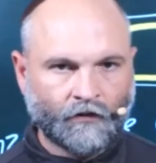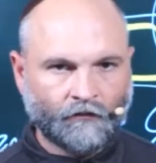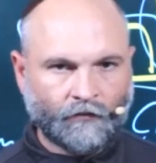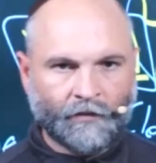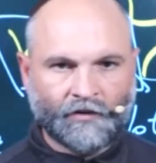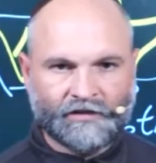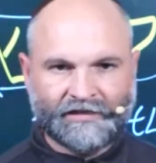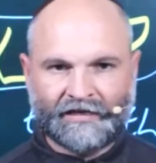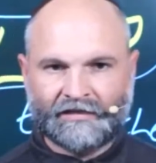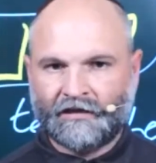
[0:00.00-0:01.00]
Remember, it
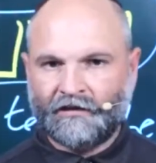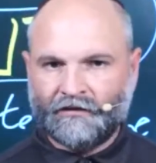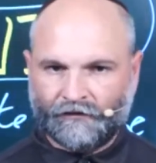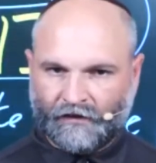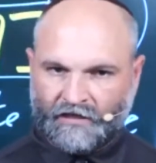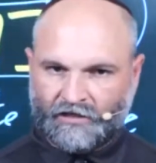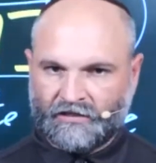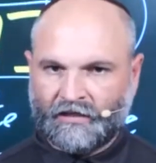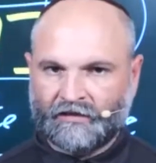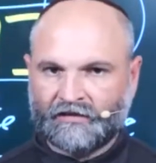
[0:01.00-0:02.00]
says the flesh is
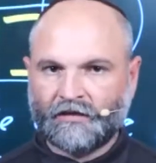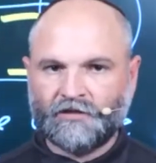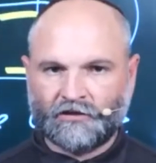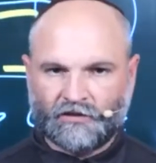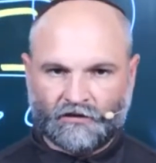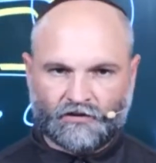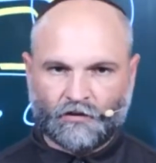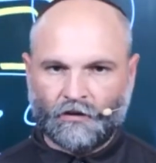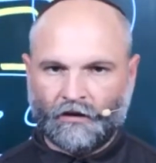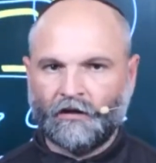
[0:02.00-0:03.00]
not subject to the
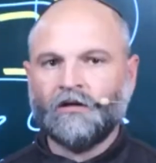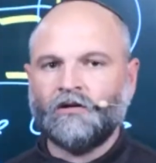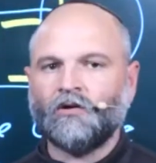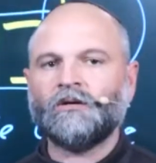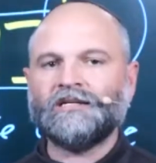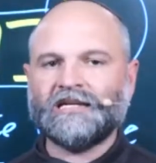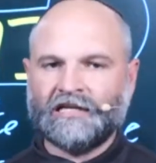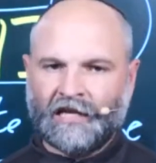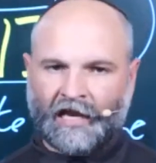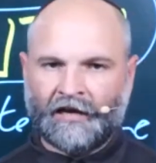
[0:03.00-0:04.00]
Torah, nor indeed
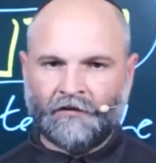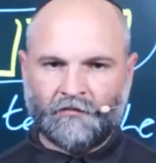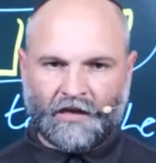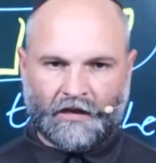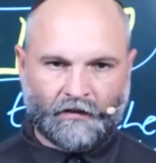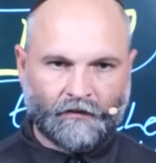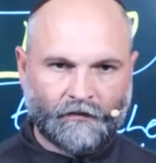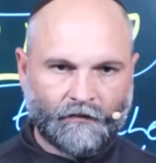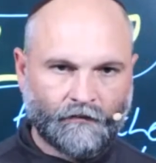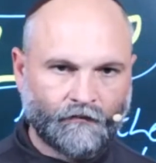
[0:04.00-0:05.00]
can it be.
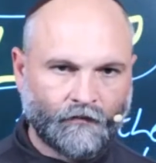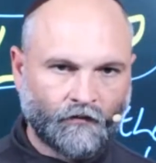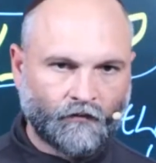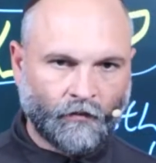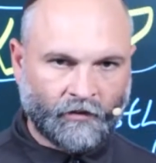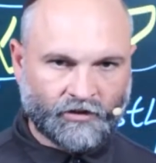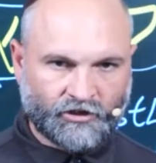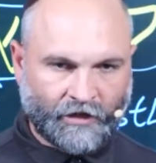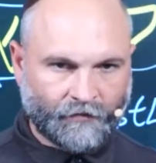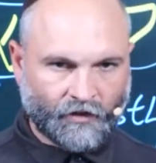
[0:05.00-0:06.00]
Romans
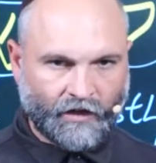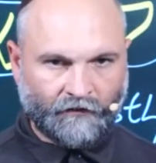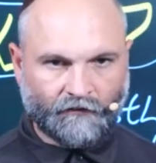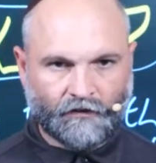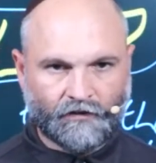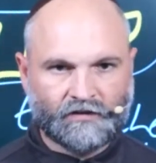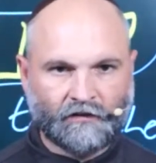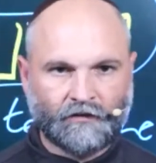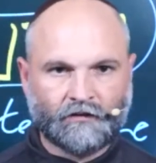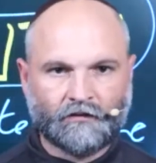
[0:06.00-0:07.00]
chapter 8, verse 7.